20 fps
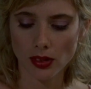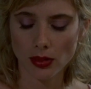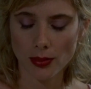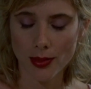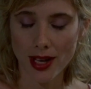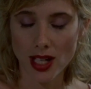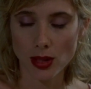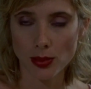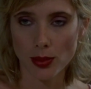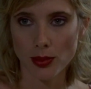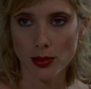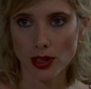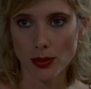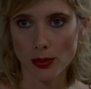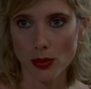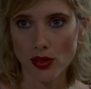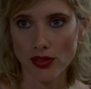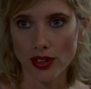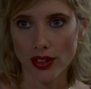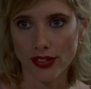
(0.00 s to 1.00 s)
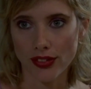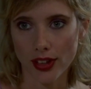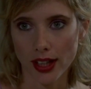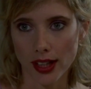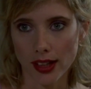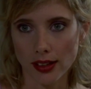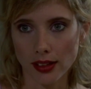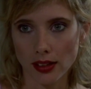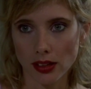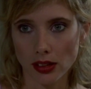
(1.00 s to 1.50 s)
She said,
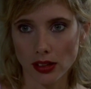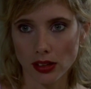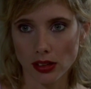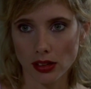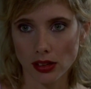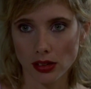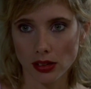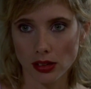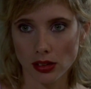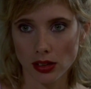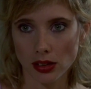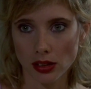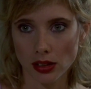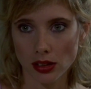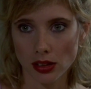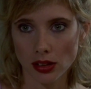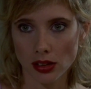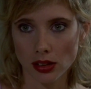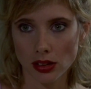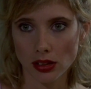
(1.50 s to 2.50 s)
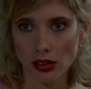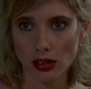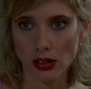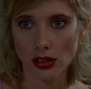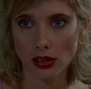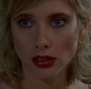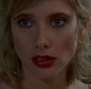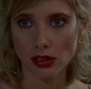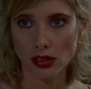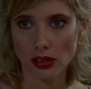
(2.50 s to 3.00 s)
"You're recently separated, aren't
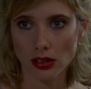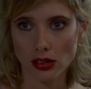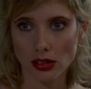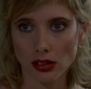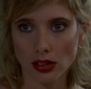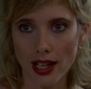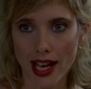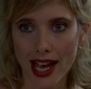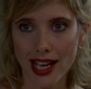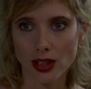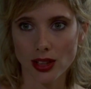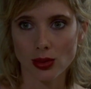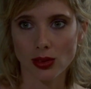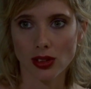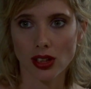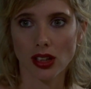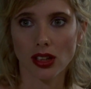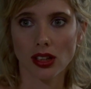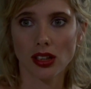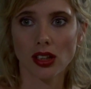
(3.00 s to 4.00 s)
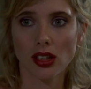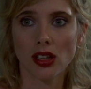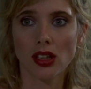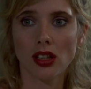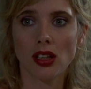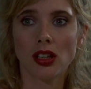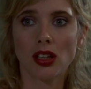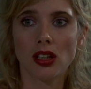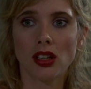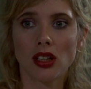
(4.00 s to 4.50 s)
you?" He told
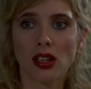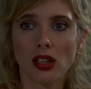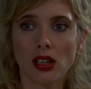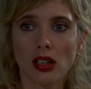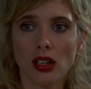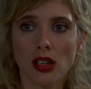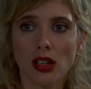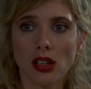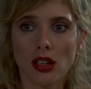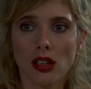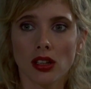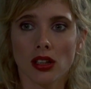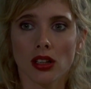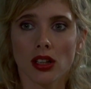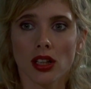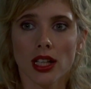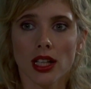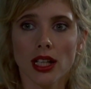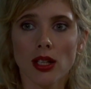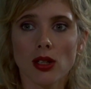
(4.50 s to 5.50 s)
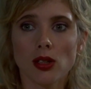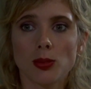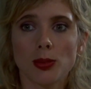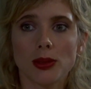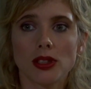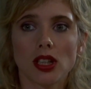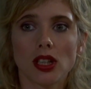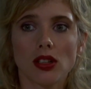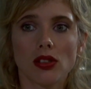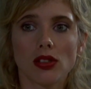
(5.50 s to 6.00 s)
her she was right, and
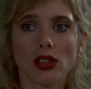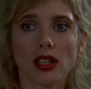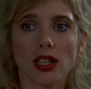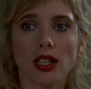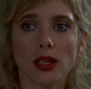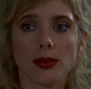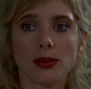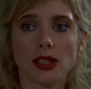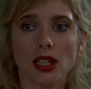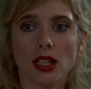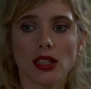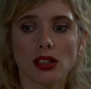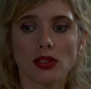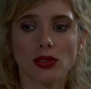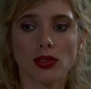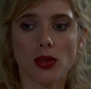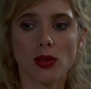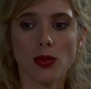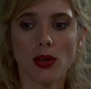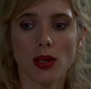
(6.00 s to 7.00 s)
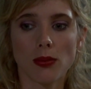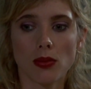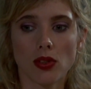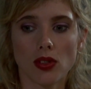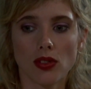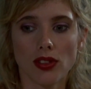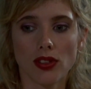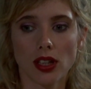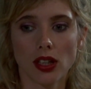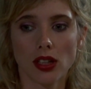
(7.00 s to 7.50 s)
asked, "How about
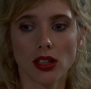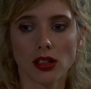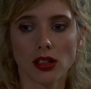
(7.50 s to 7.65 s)
you?"